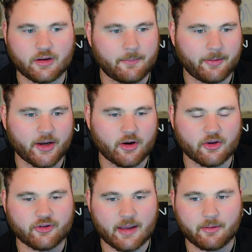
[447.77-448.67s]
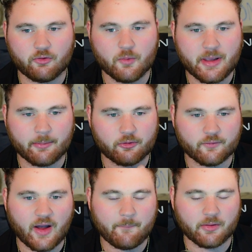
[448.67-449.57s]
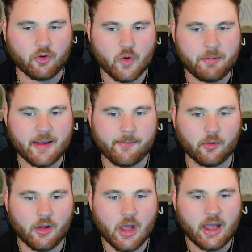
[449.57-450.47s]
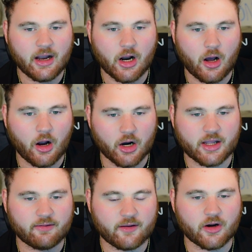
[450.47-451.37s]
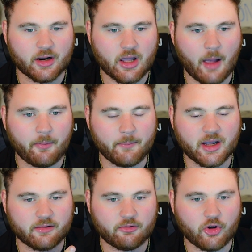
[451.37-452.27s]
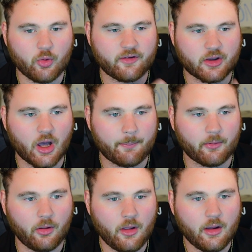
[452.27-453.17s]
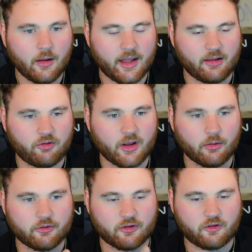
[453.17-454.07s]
in a plane crash died, but 2 people survived. But 2 people are considered a couple because a 2 is a couple, and a single is just